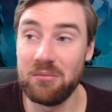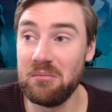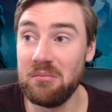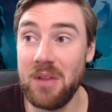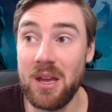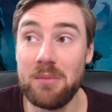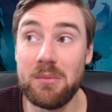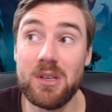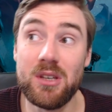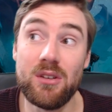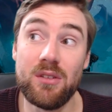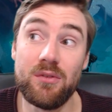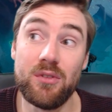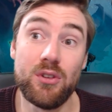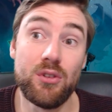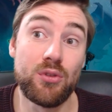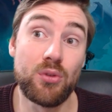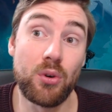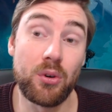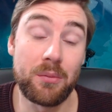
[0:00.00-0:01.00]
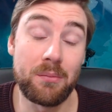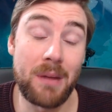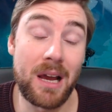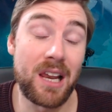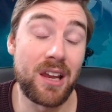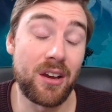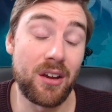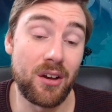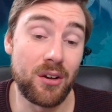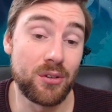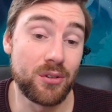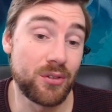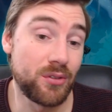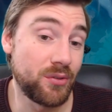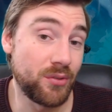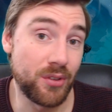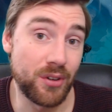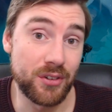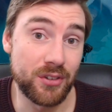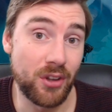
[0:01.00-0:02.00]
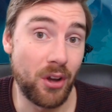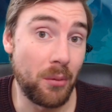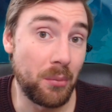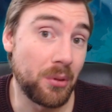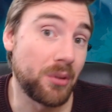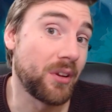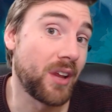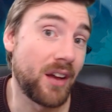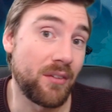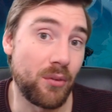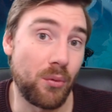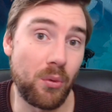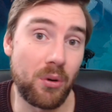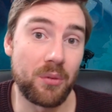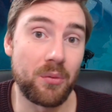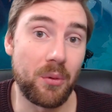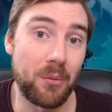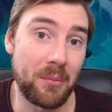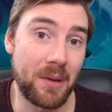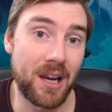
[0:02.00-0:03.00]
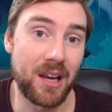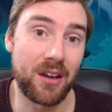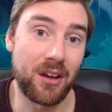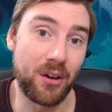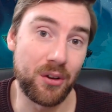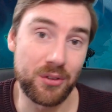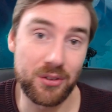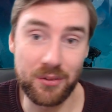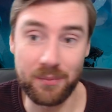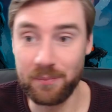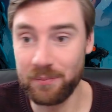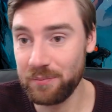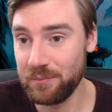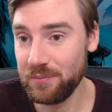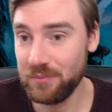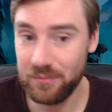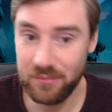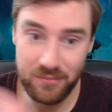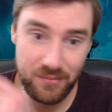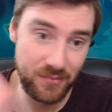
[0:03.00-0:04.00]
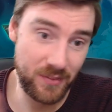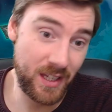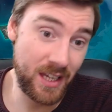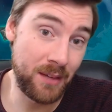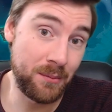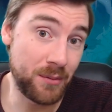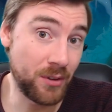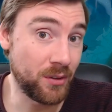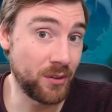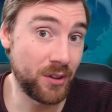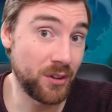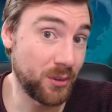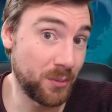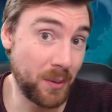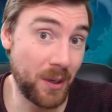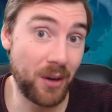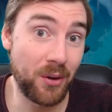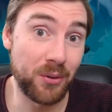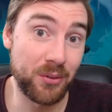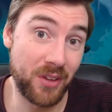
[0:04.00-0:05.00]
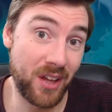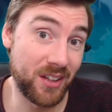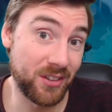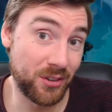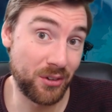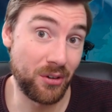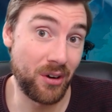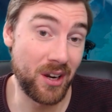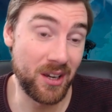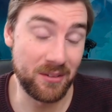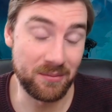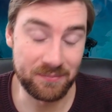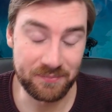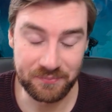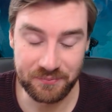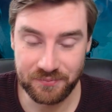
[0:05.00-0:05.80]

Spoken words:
Maybe if you draw Malagos, for example, and have a 1/1 Malagos and keep doing your spells, that's great.